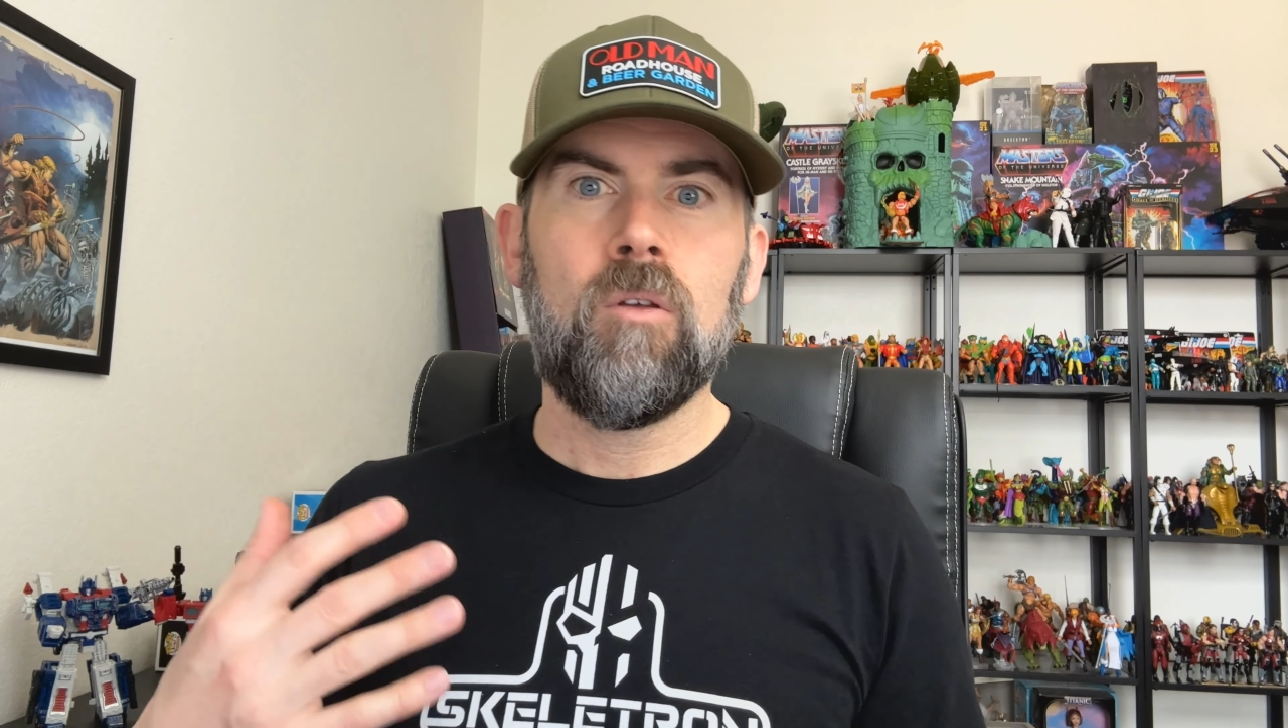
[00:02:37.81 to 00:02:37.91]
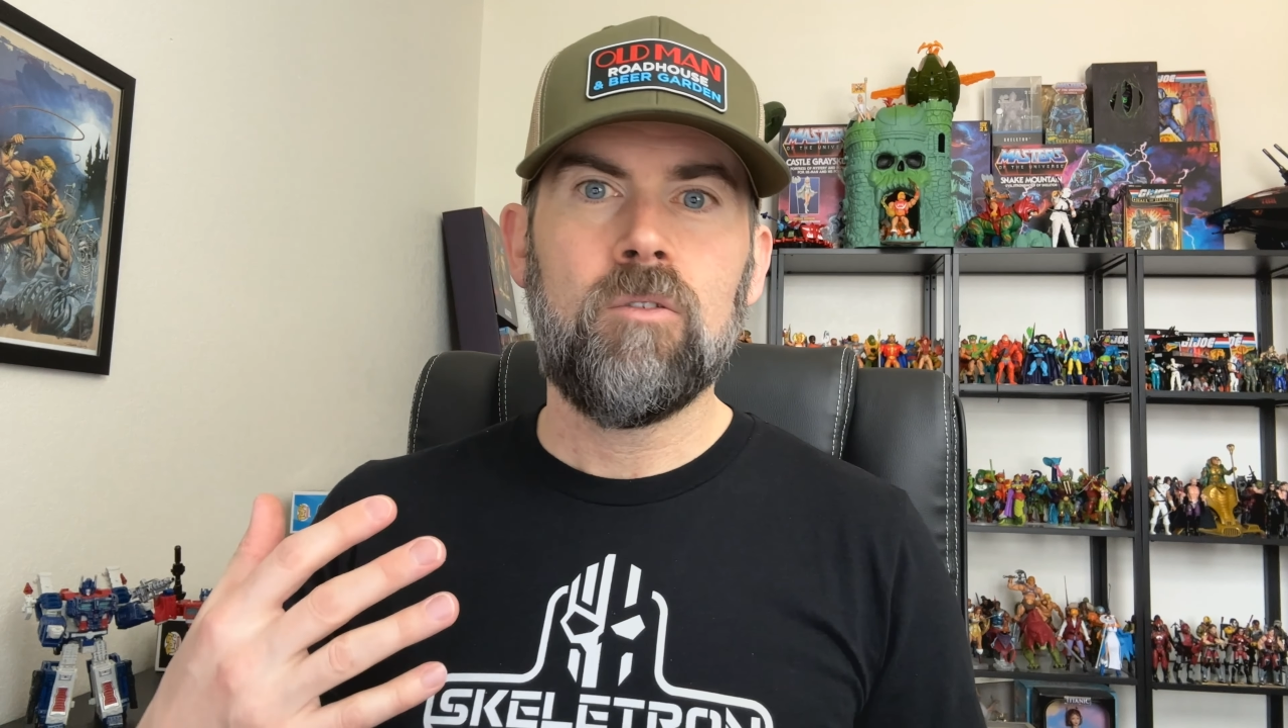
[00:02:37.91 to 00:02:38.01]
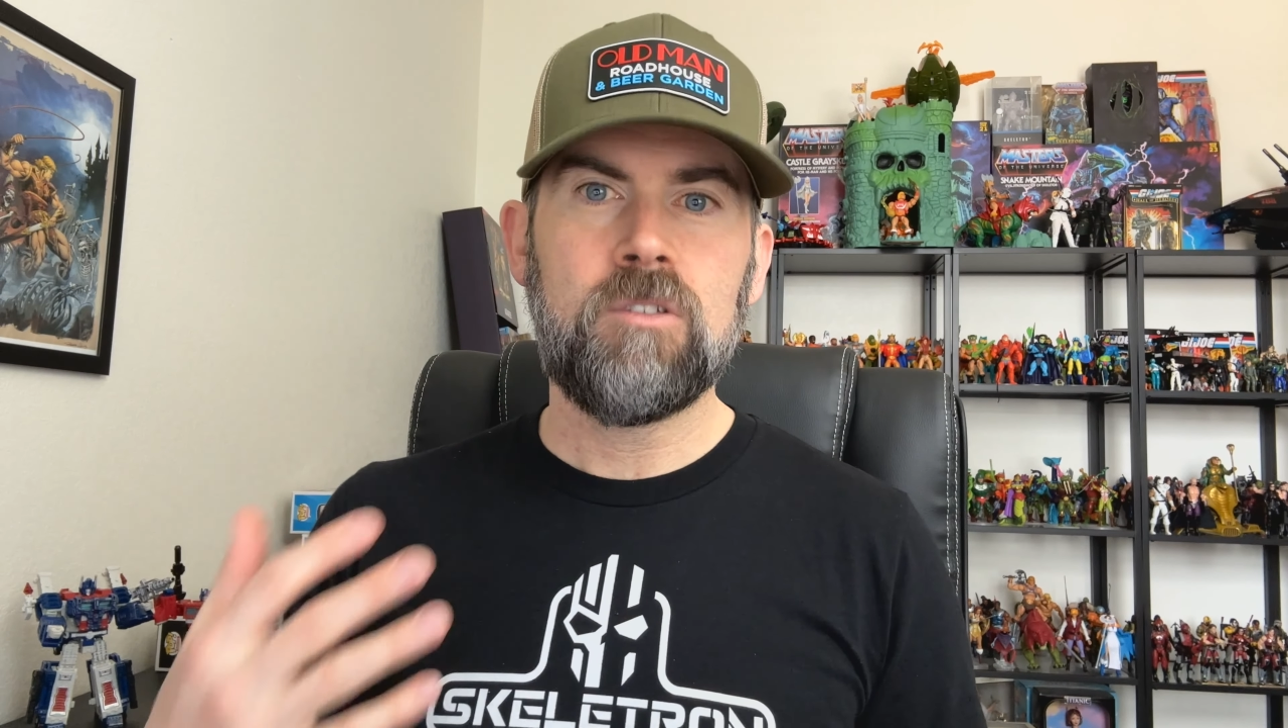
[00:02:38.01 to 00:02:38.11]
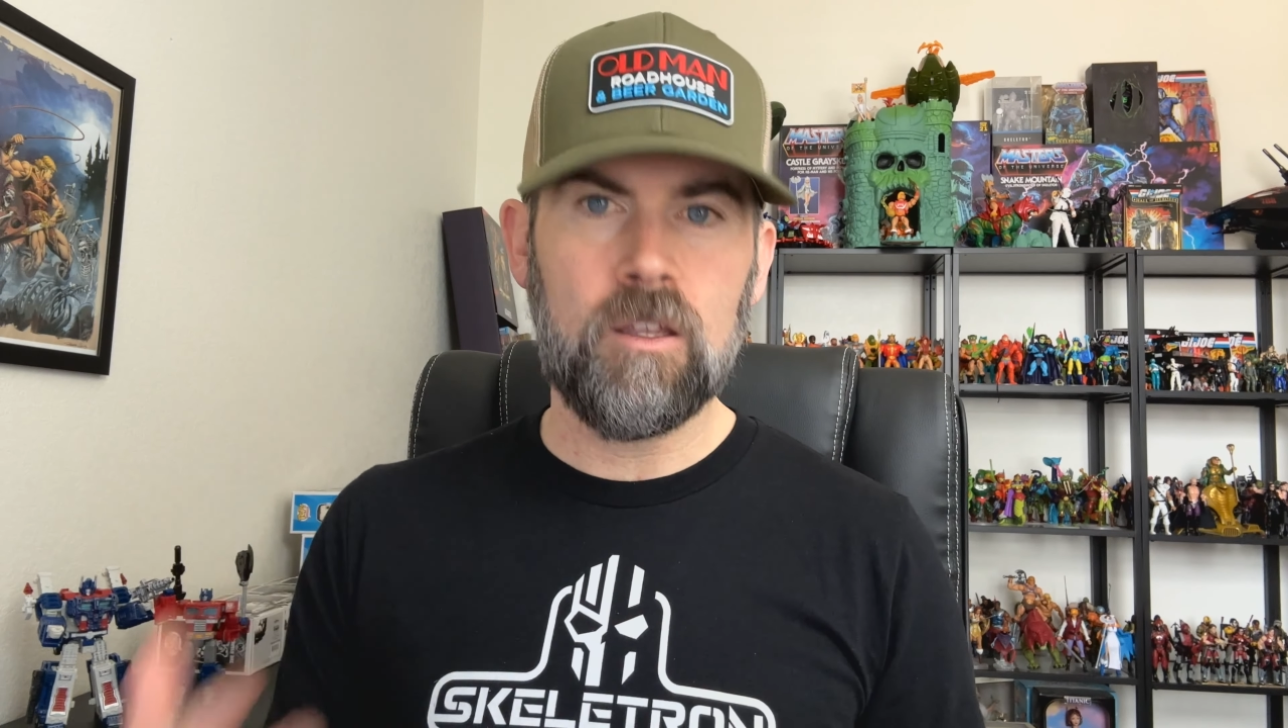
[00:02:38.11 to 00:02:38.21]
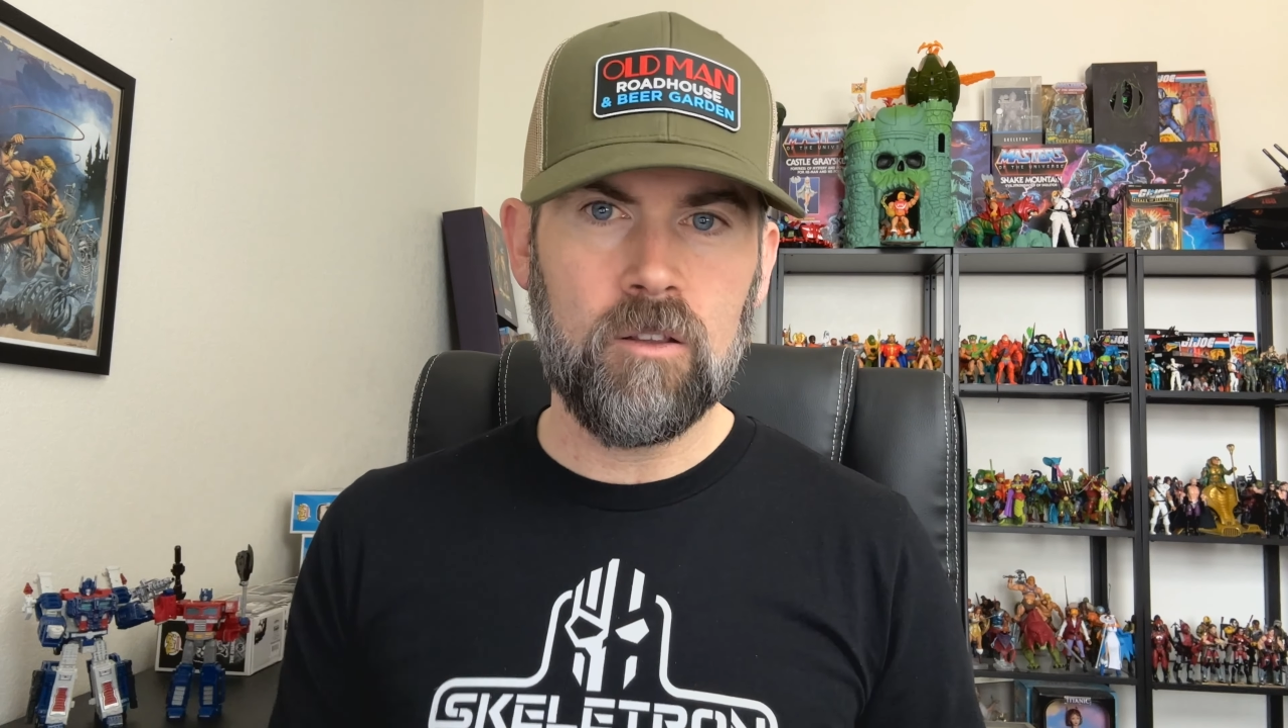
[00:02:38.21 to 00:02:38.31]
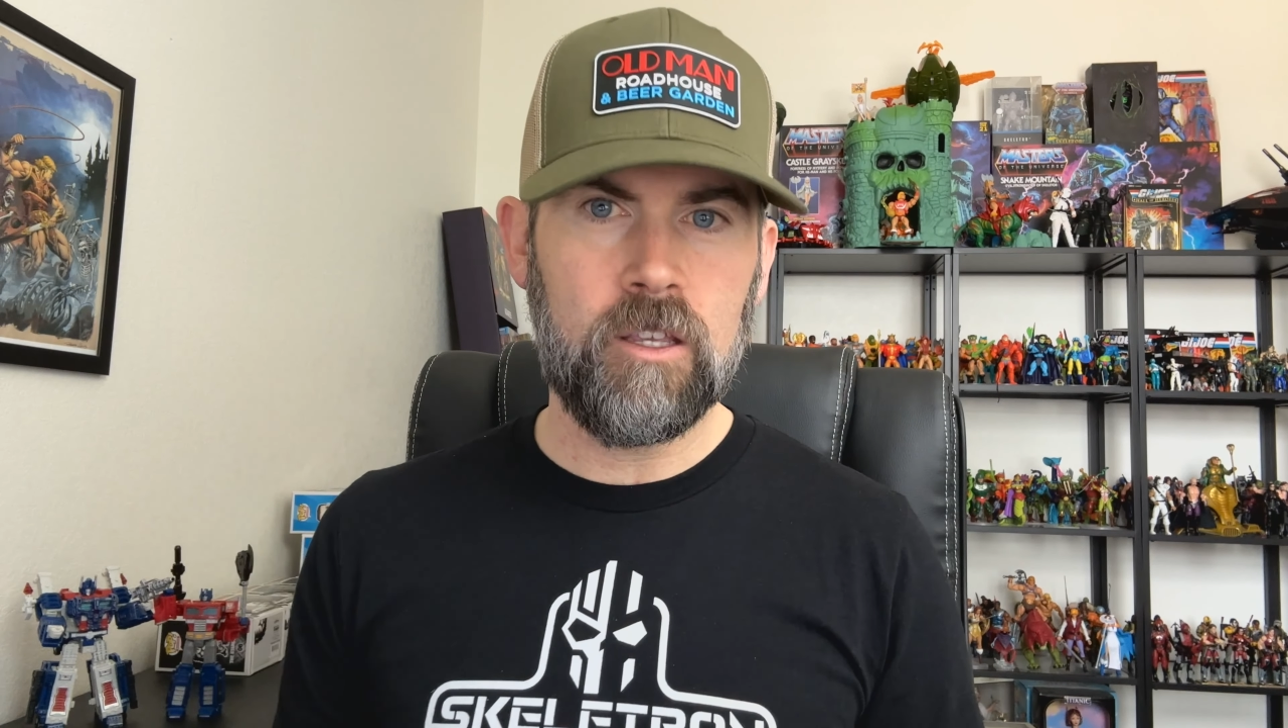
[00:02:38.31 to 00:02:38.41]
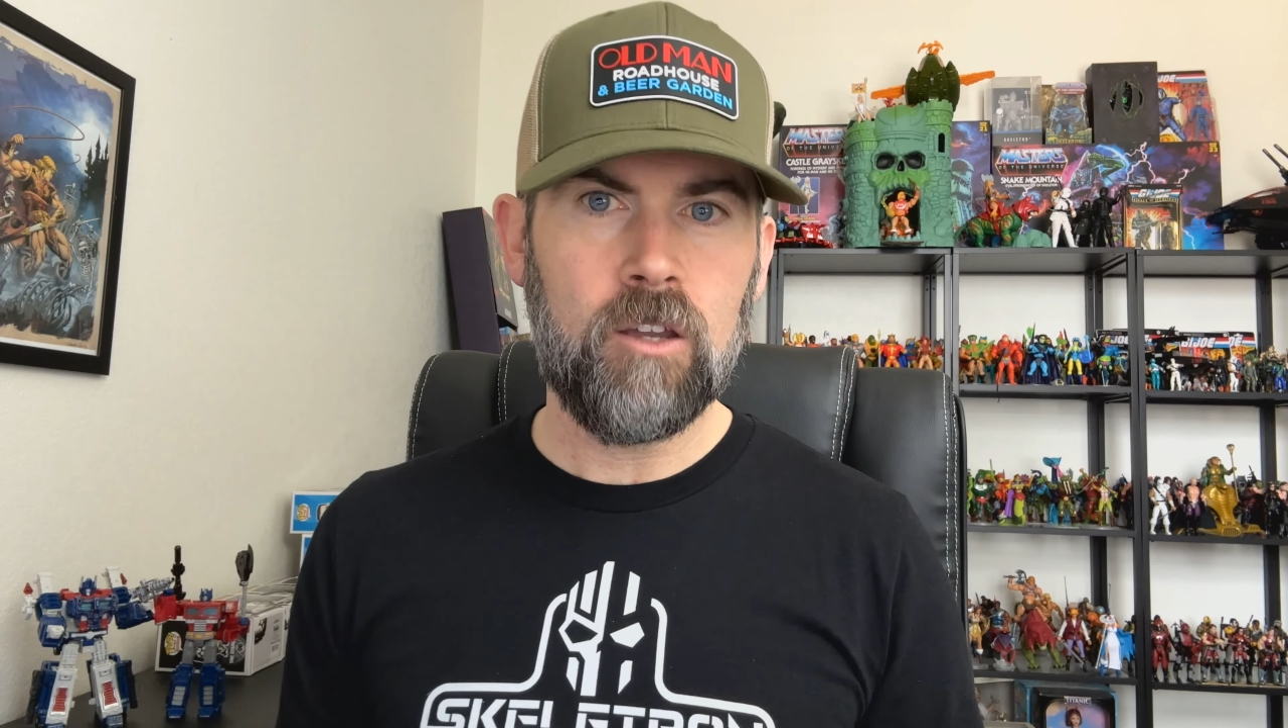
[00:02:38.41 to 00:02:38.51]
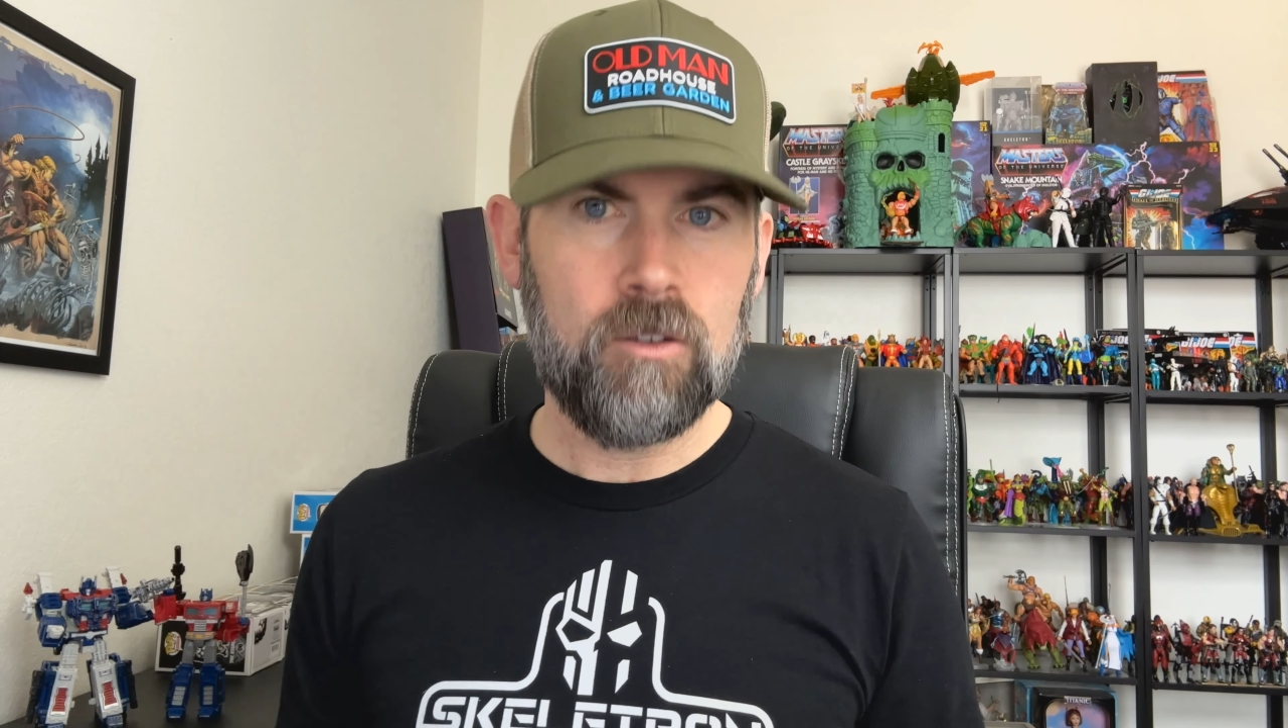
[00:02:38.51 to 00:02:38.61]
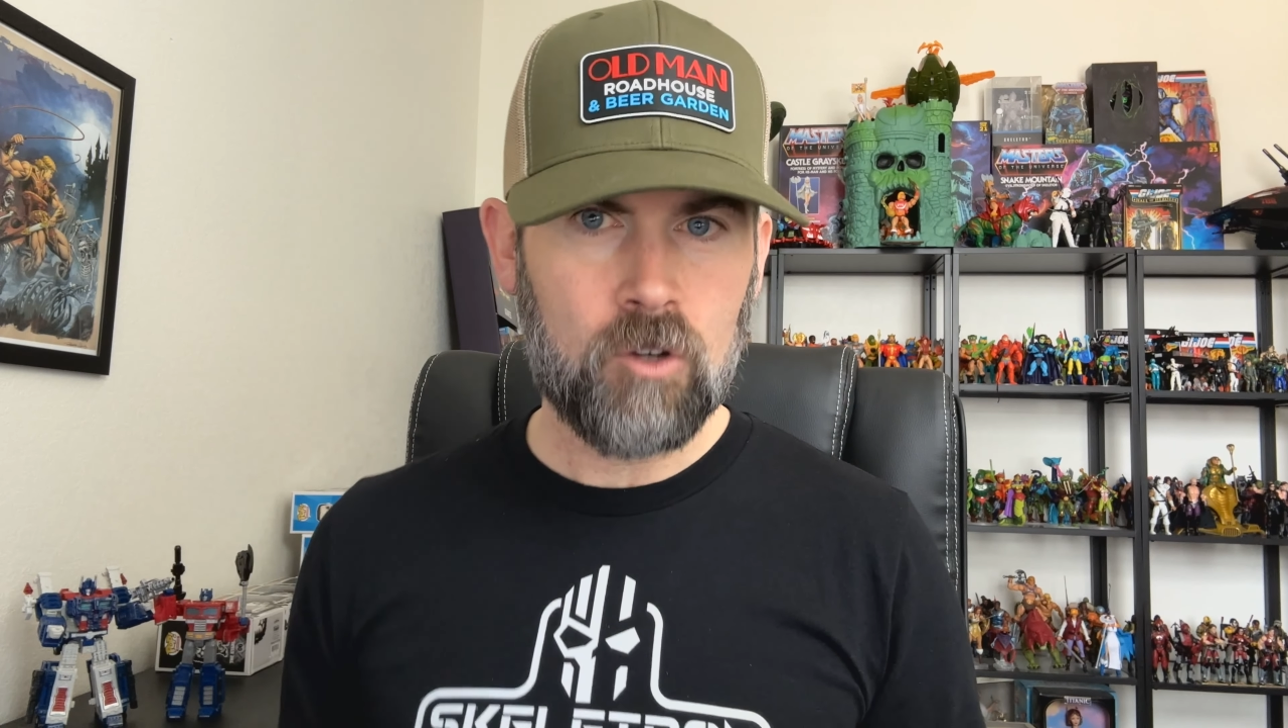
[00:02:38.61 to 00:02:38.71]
Suddenly,